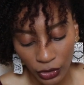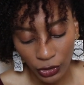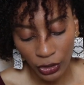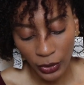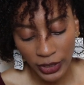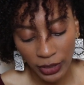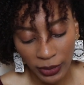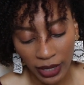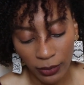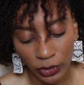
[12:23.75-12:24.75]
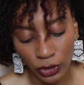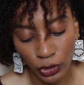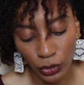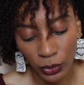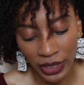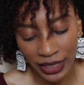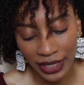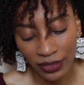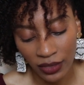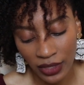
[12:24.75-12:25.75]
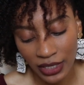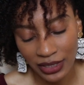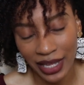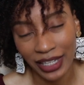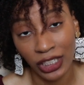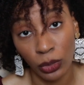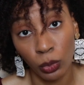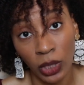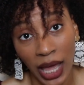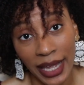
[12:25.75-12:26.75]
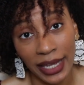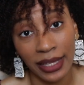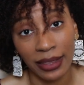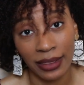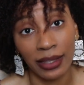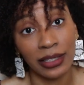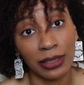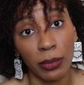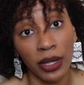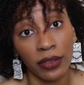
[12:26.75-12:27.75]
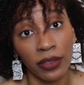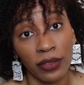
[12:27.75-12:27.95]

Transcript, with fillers: You're going to be able to do and get the things that you like this month,